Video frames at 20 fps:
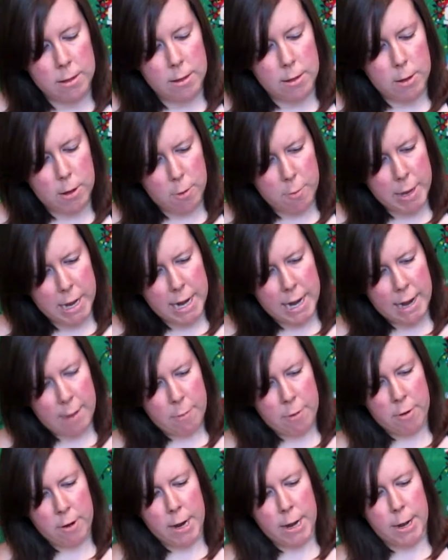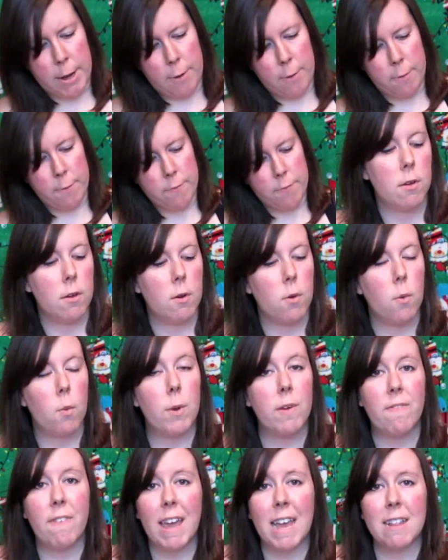Homemade amaretto.
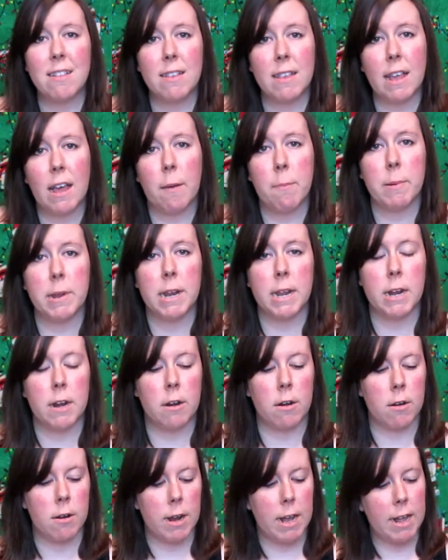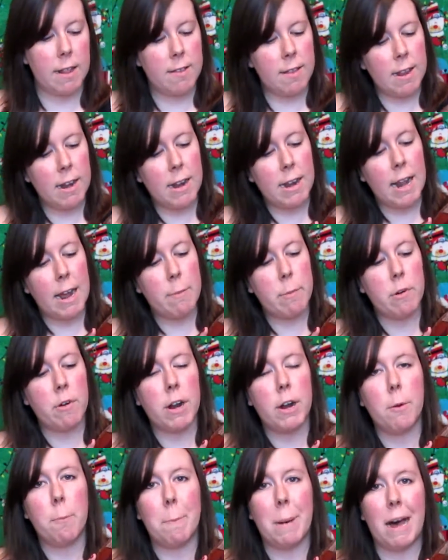We fancy up in here. It's in an
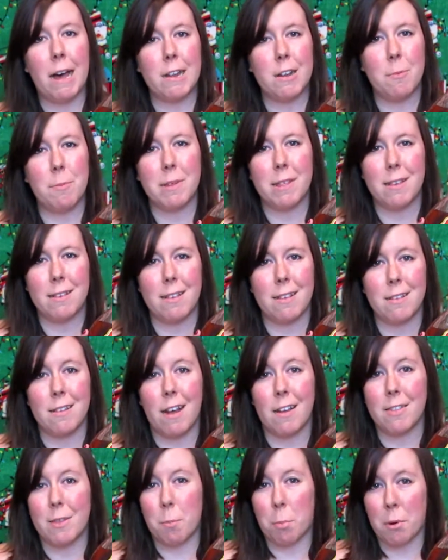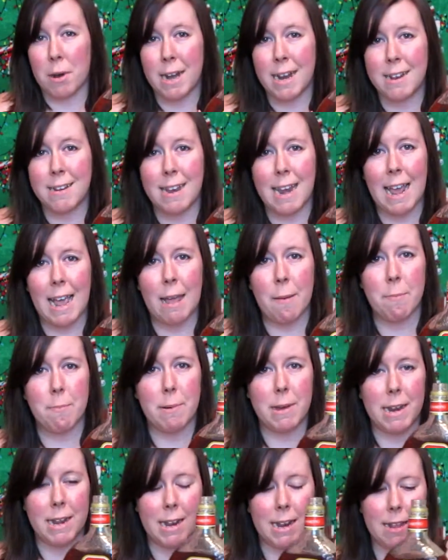amaretto bottle, but this is not the brand name,
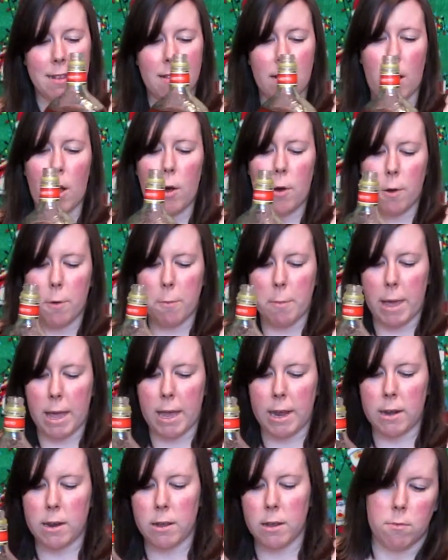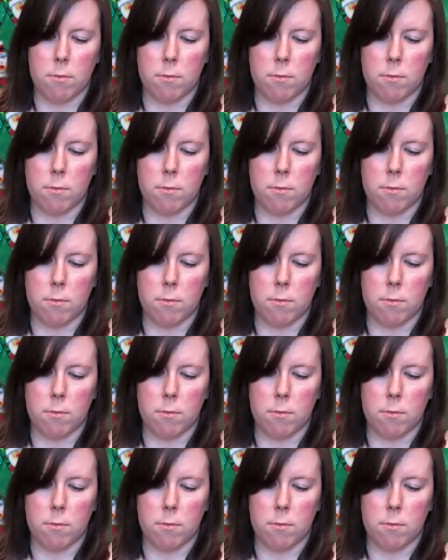but it is homemade.